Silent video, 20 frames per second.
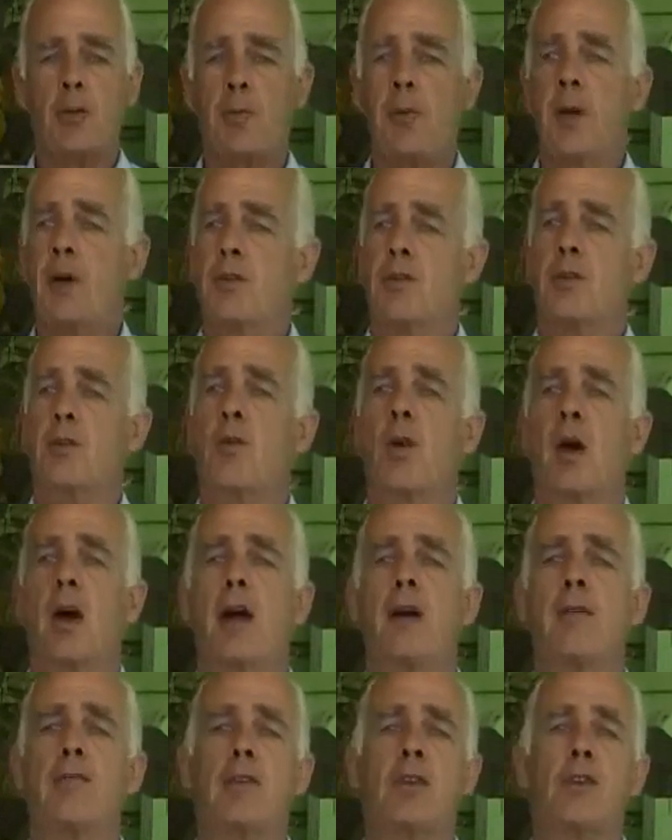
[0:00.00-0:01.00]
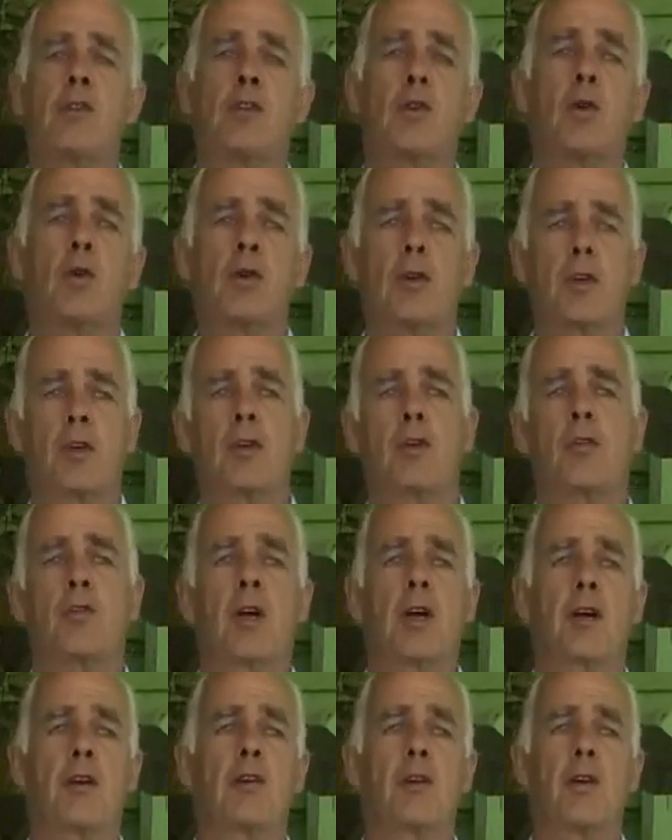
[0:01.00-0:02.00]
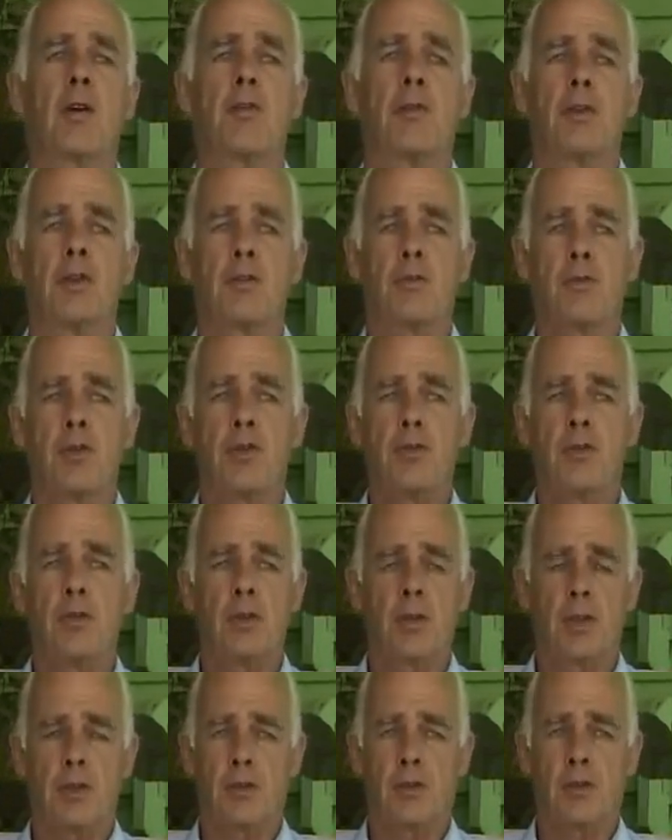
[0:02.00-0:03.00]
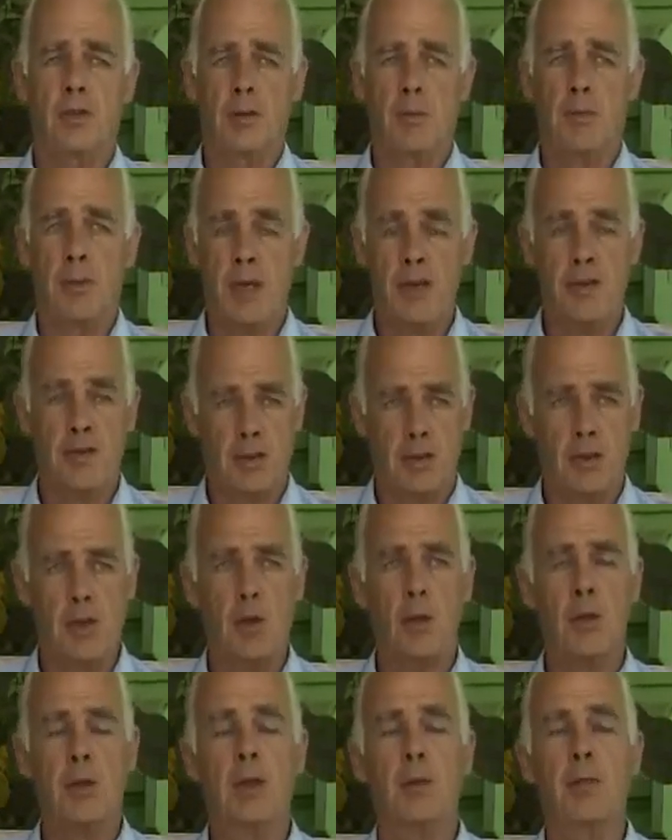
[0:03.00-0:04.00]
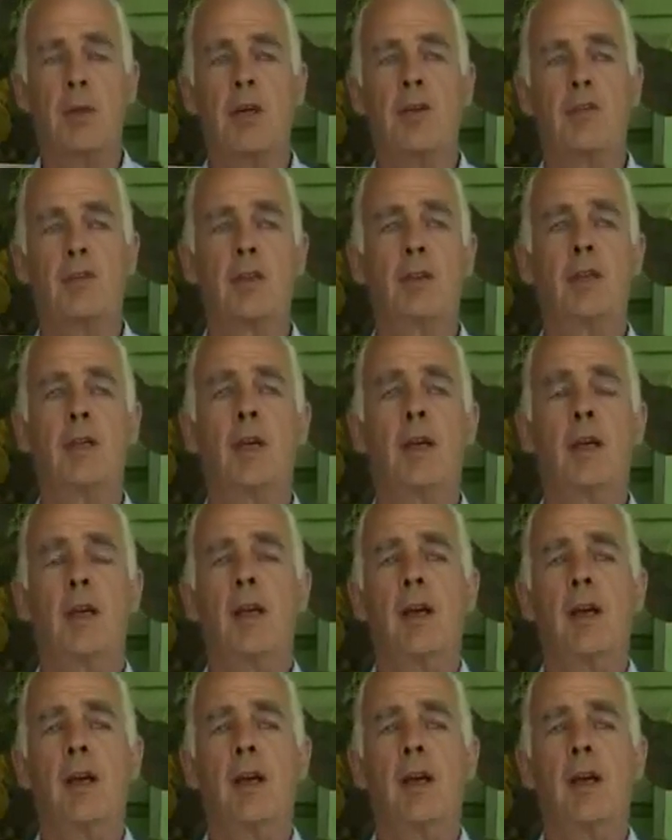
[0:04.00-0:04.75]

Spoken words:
experts arrived and saw the construction of this basin, holding basin,